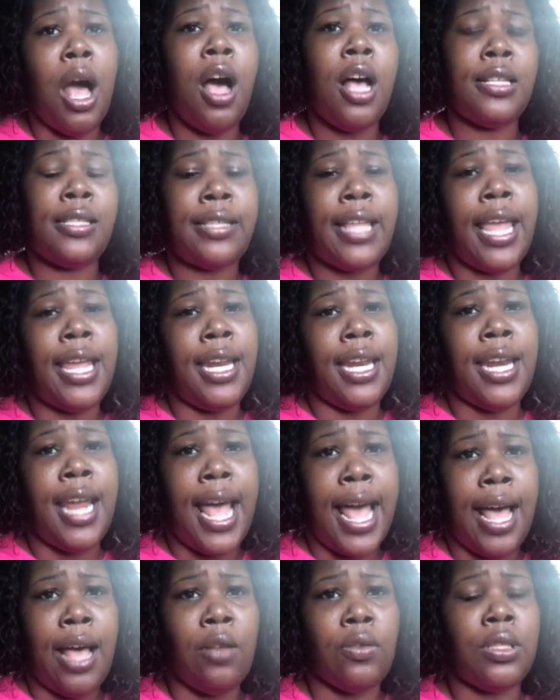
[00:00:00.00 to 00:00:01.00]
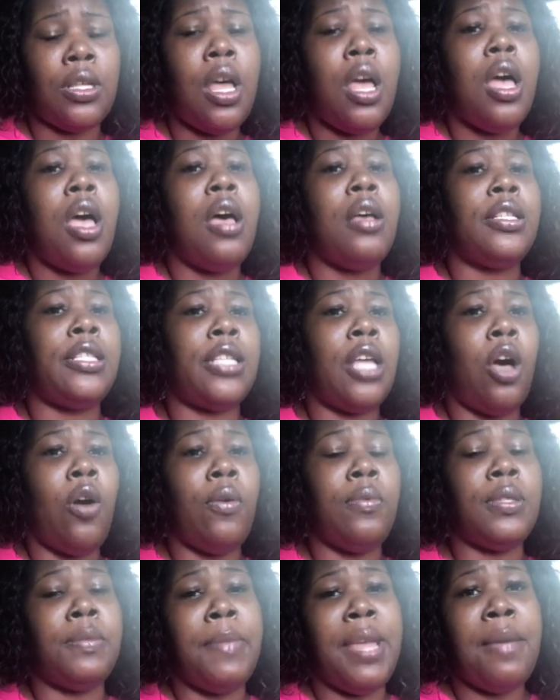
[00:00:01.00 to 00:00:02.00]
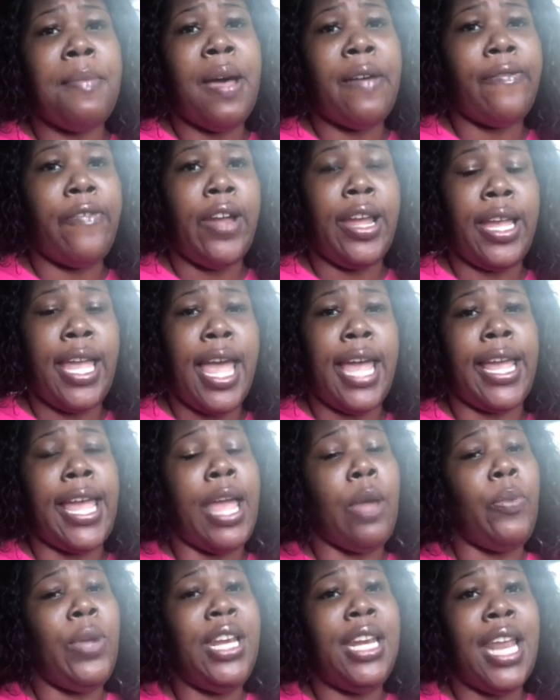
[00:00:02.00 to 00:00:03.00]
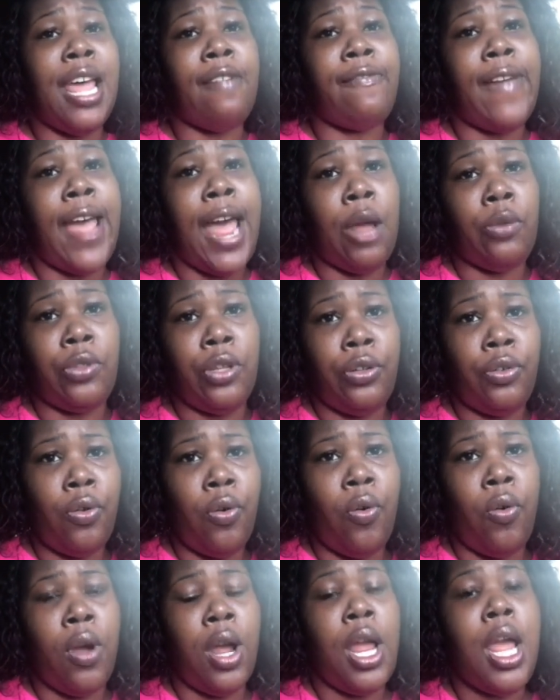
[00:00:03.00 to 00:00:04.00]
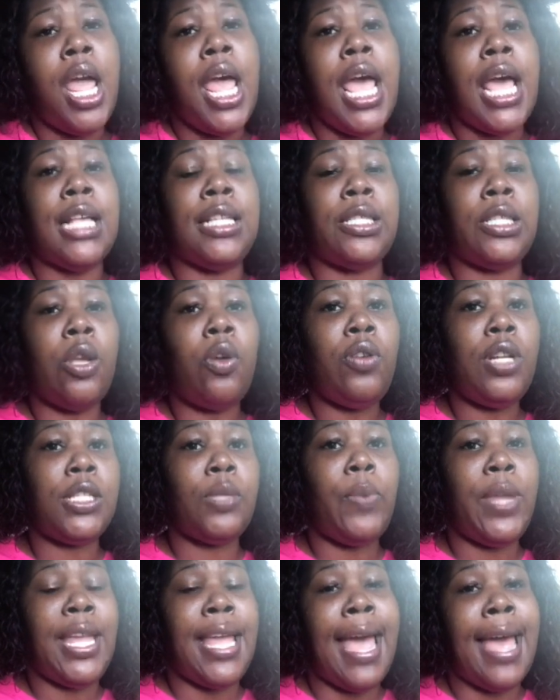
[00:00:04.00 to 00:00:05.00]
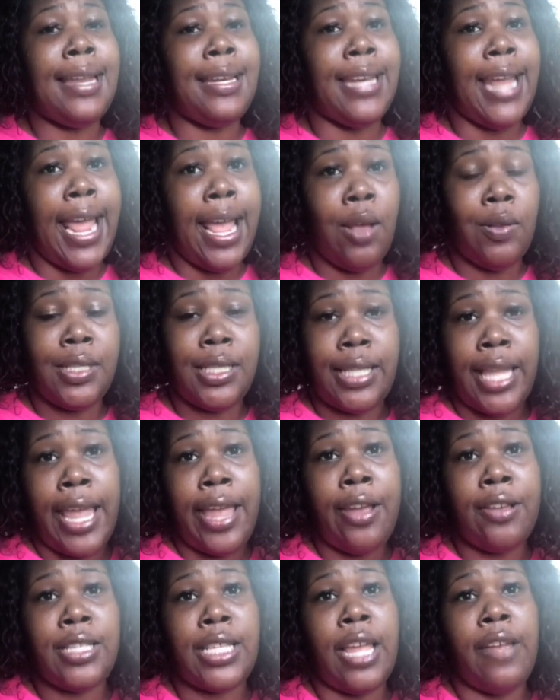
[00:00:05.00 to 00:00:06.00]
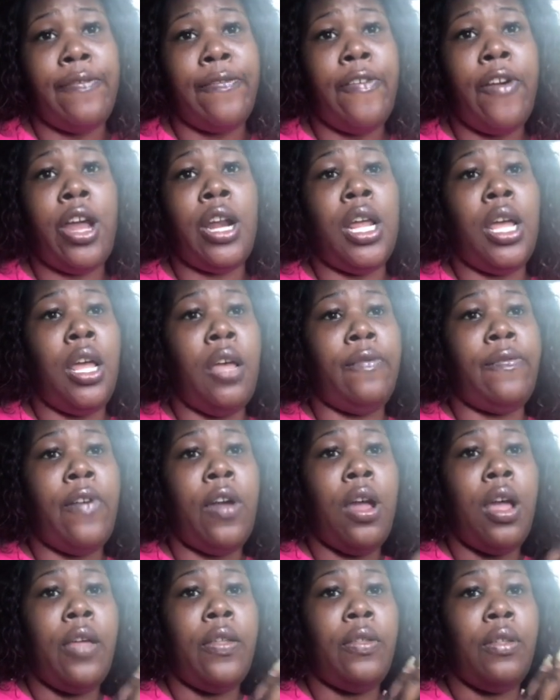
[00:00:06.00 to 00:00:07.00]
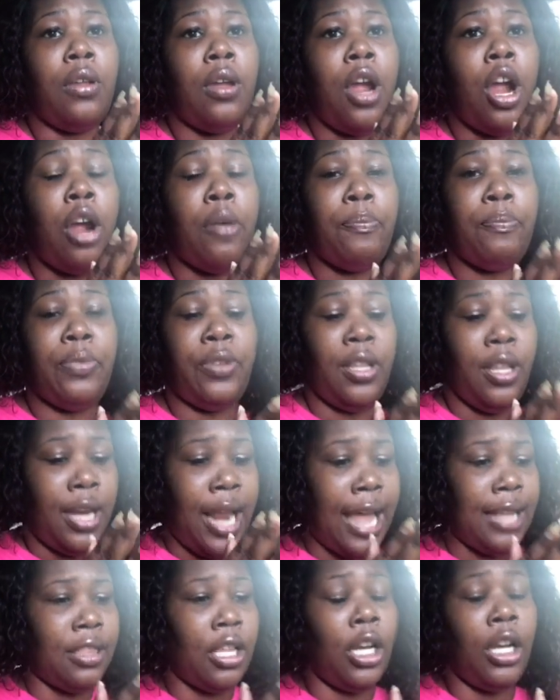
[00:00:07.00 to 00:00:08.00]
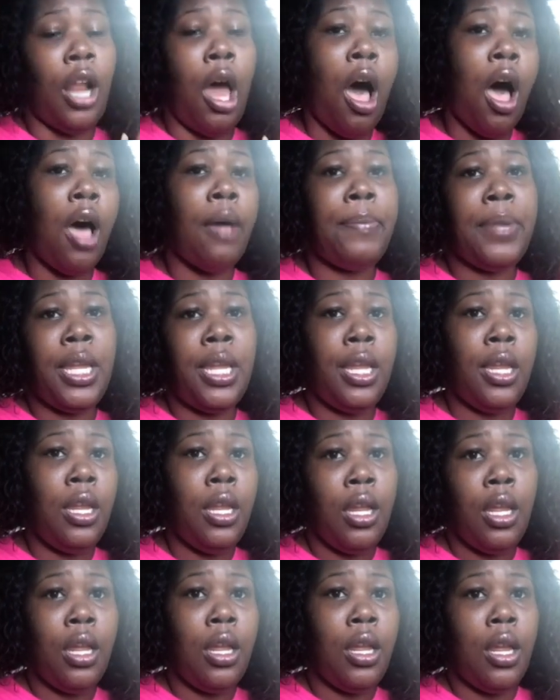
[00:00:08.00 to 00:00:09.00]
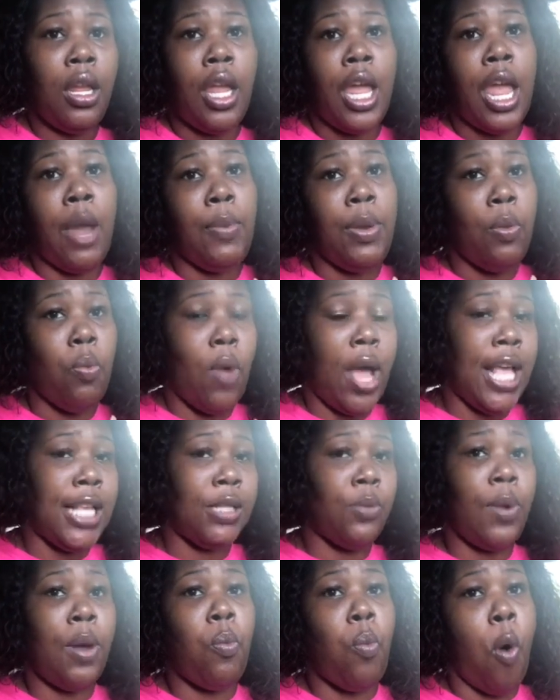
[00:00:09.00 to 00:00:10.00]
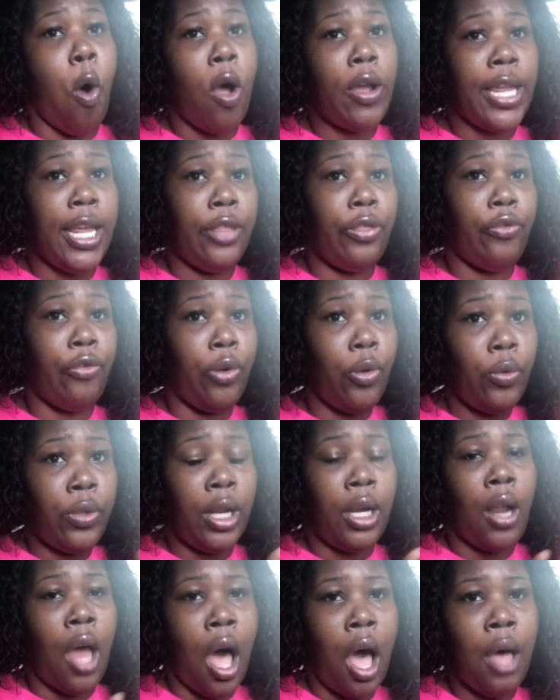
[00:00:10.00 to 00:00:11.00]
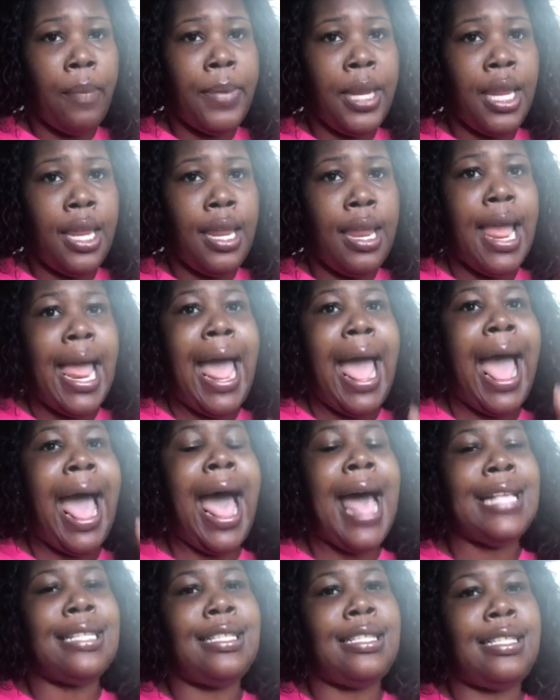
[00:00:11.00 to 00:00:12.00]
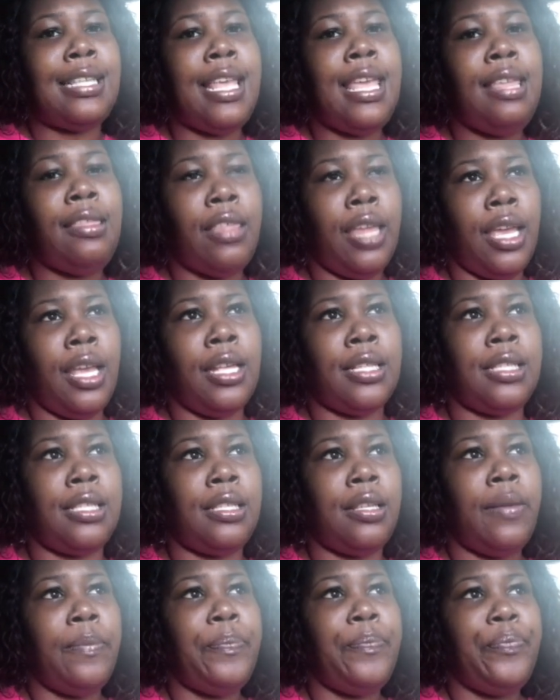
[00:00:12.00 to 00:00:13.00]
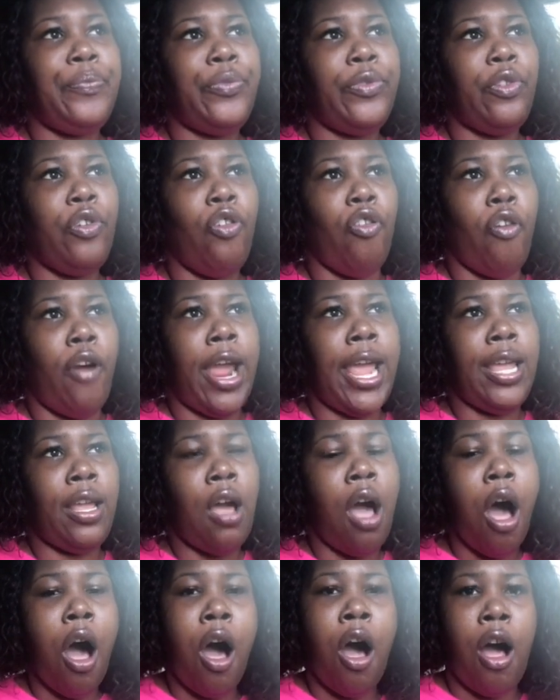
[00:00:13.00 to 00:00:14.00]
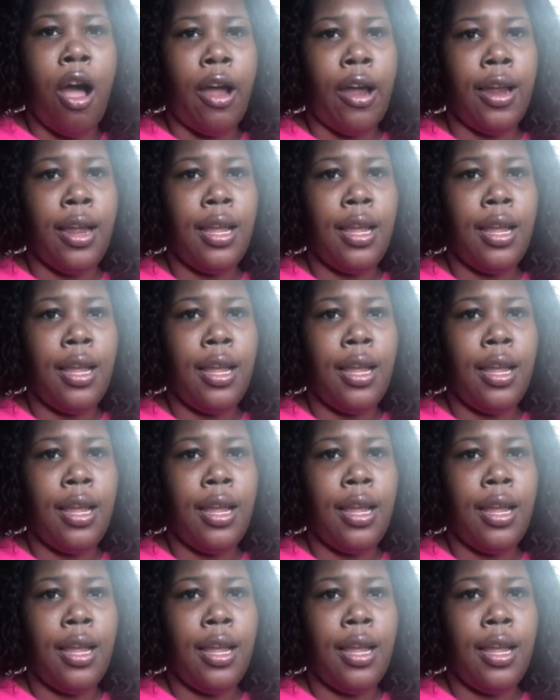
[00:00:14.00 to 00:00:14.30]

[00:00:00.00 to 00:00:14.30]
stayed in the house, so it was me and my friend KK, we left out the door. As soon as we got downstairs in front of her, like the lobby, and as we're walking through the lobby, I see this gray car